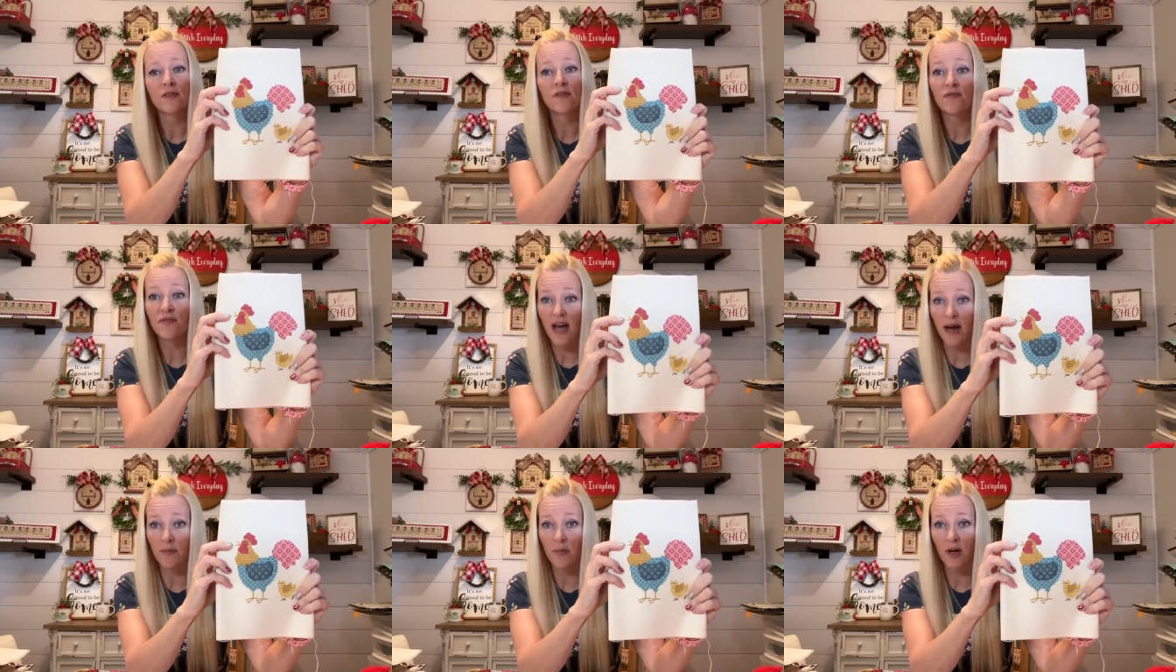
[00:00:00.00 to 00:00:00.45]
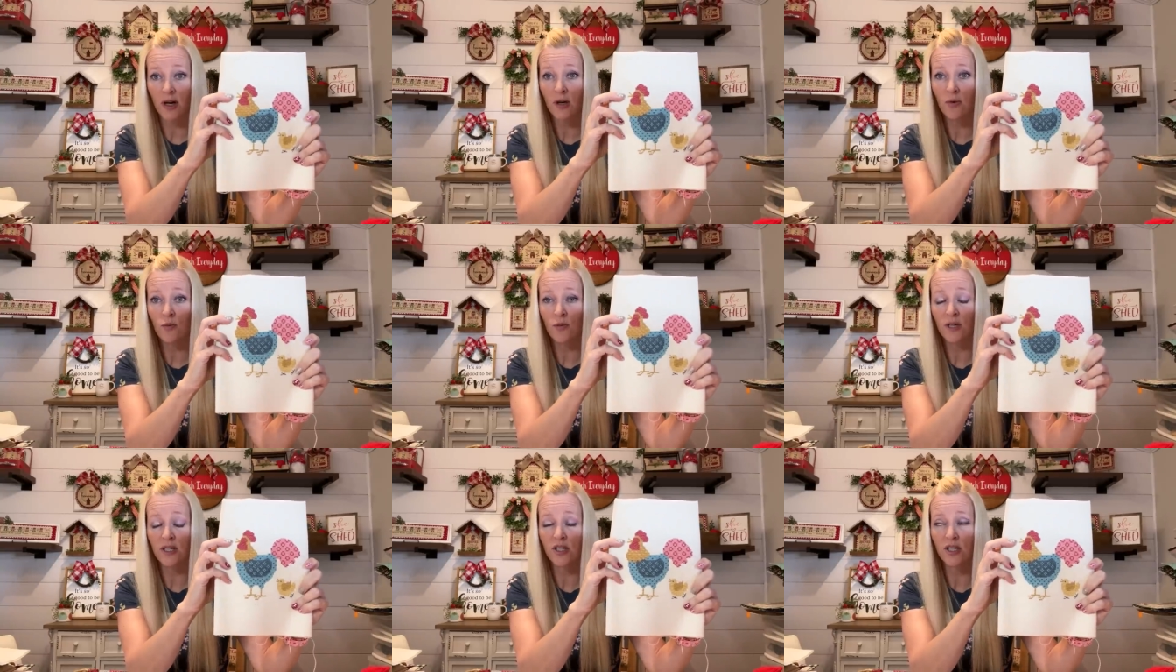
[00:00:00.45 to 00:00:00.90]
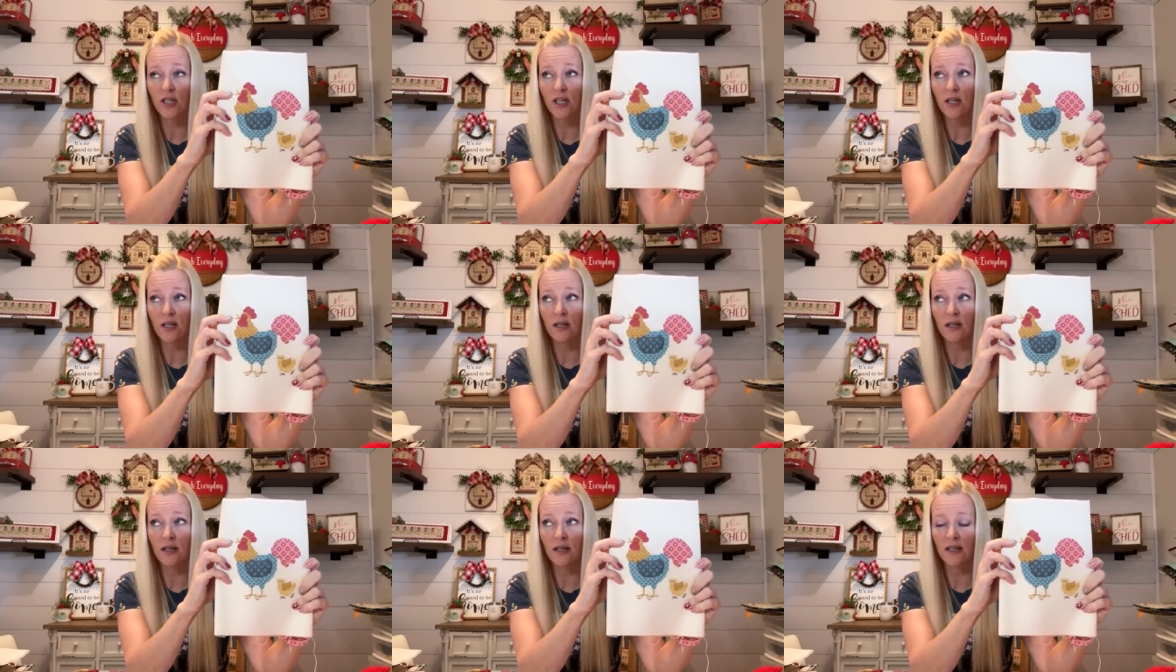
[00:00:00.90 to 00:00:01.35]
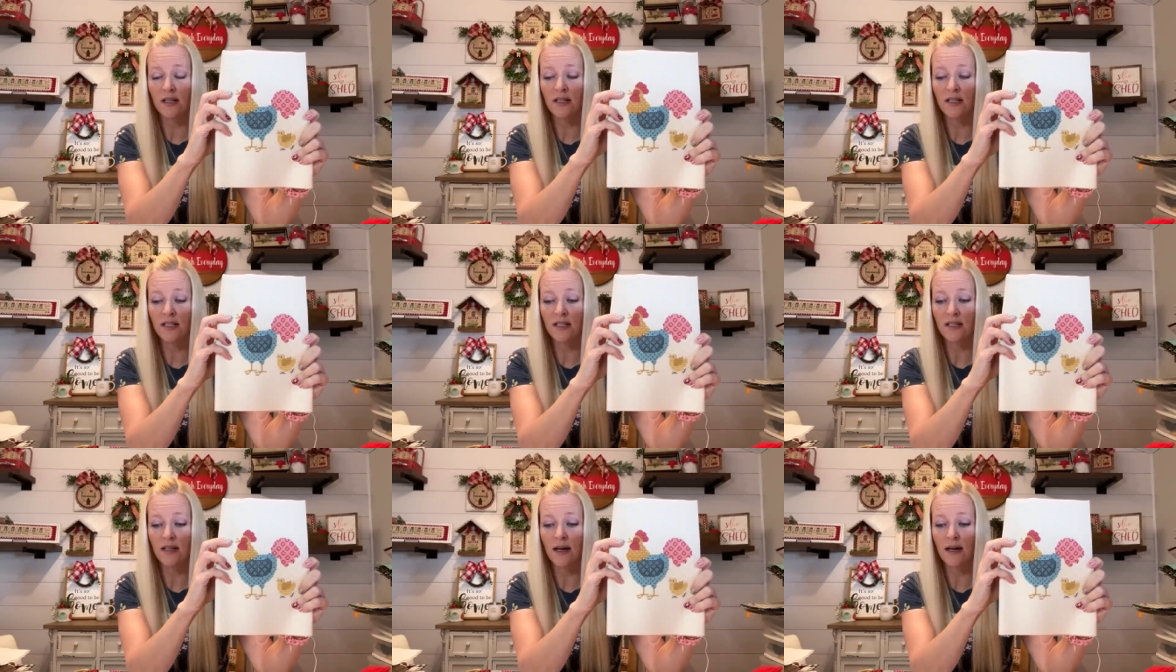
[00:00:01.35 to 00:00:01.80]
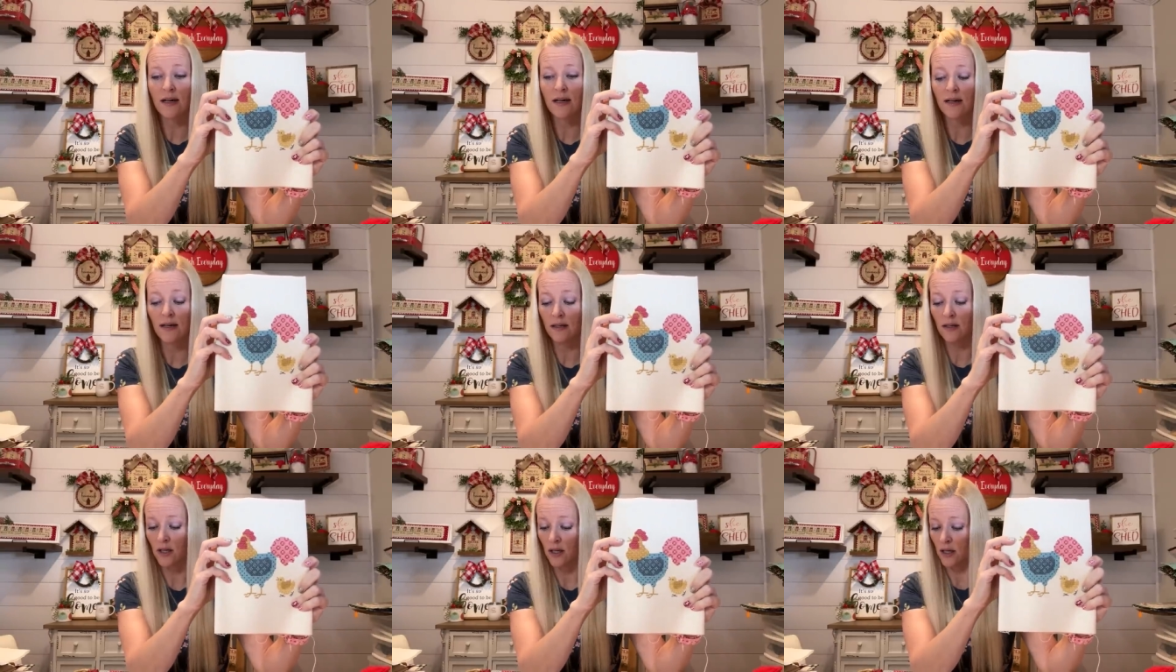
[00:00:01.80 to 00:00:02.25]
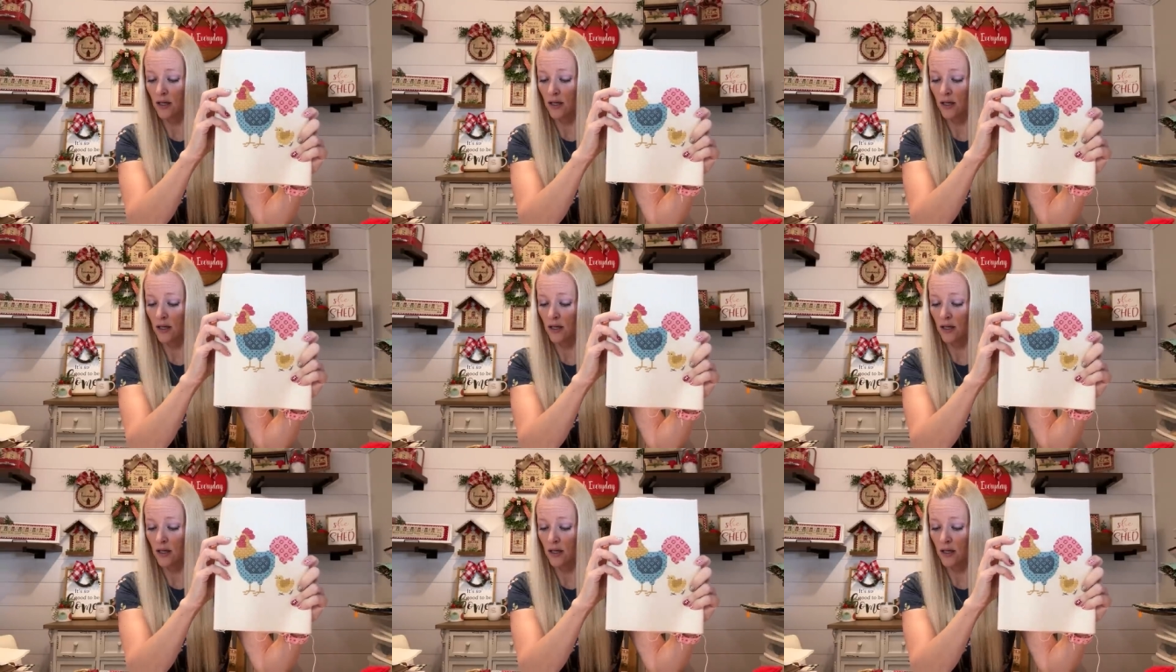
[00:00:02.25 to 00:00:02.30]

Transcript: fabric, which is uh,